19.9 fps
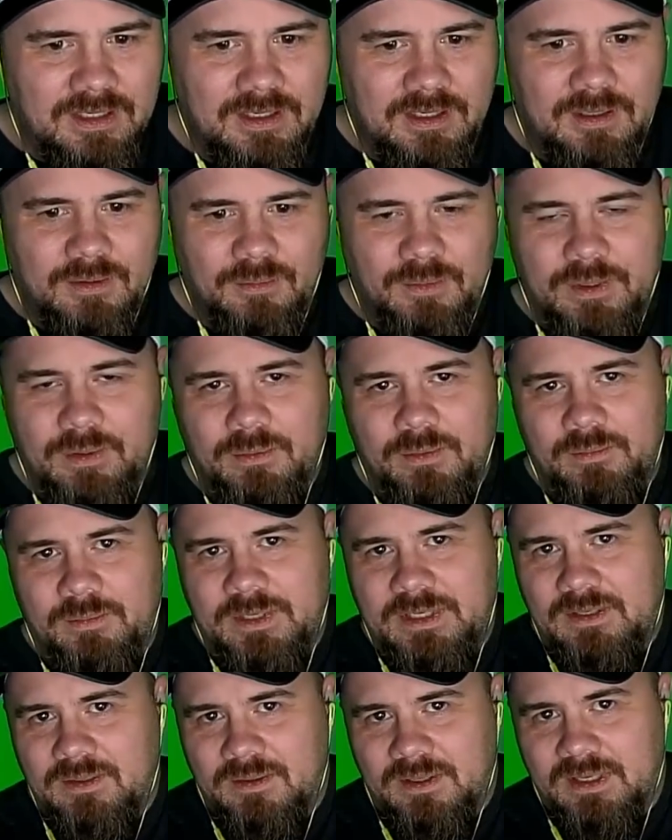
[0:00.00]
we would
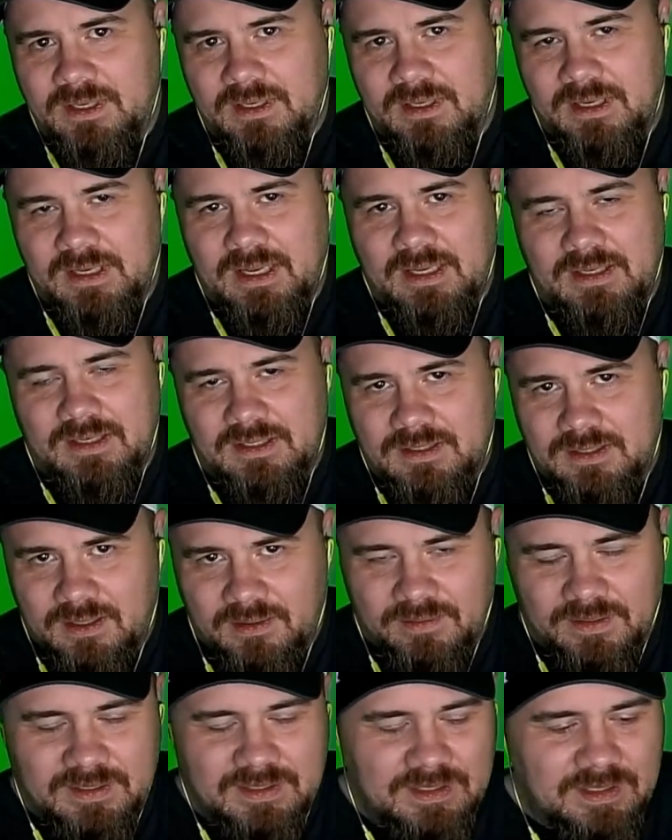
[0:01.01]
be doing a
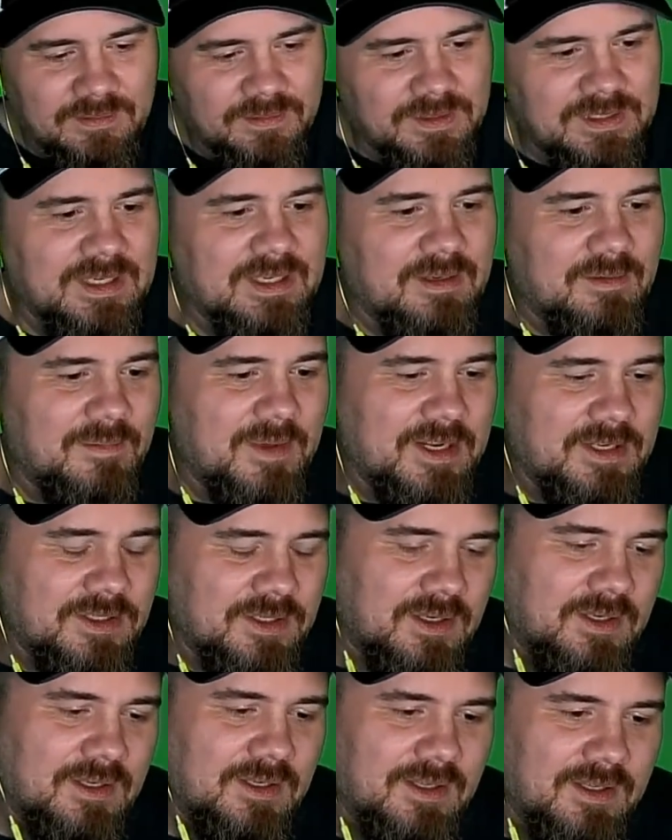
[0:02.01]
disservice if we didn't
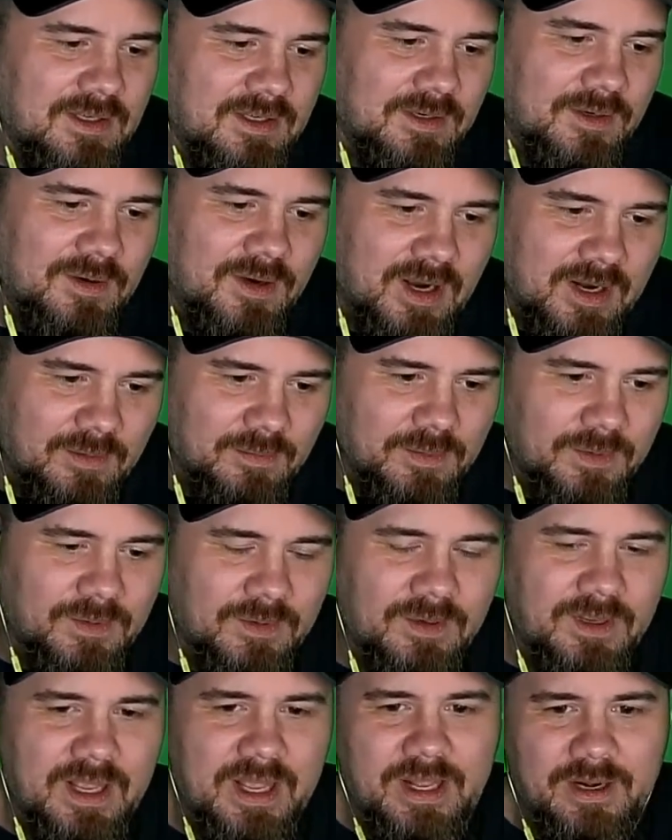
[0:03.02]
mention the
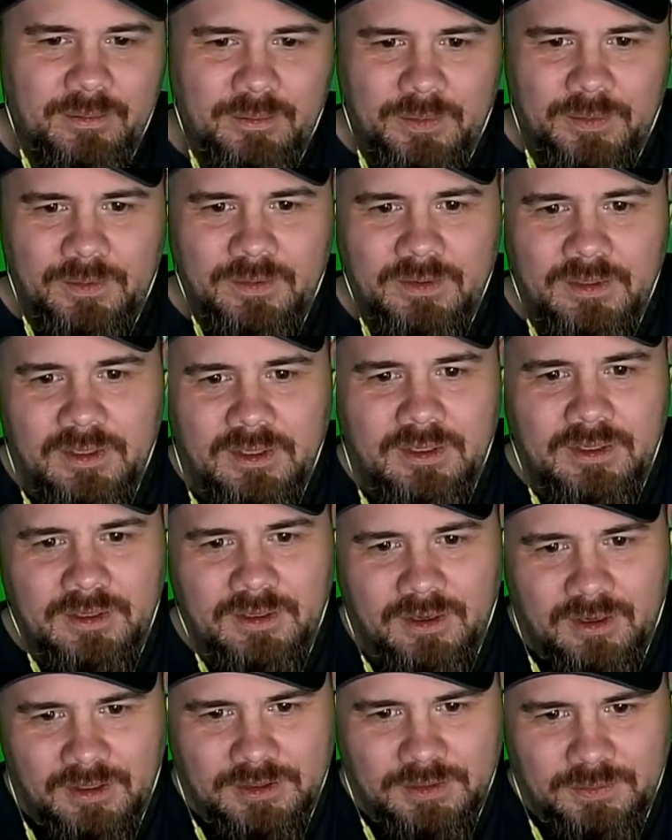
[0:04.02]
incredible edible
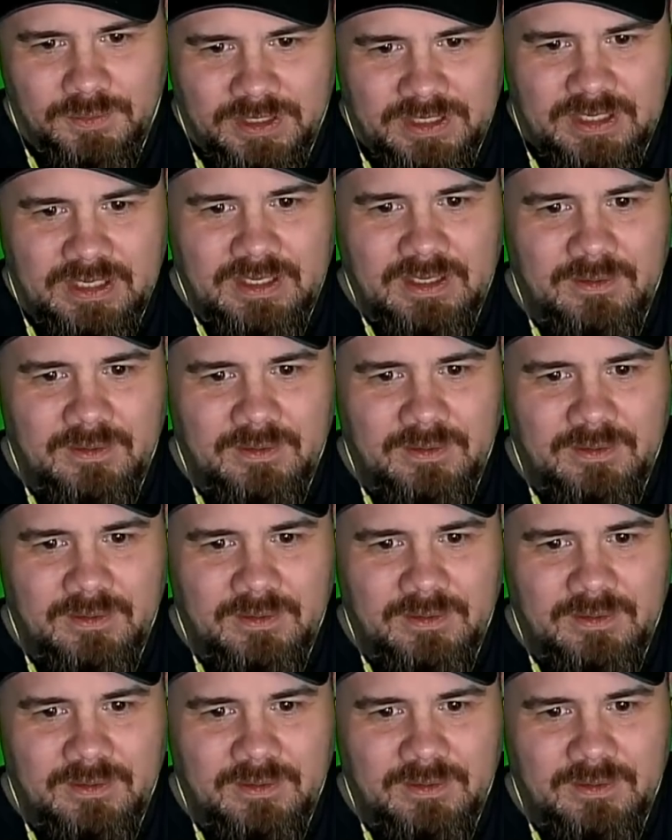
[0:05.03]
Arch Wiki.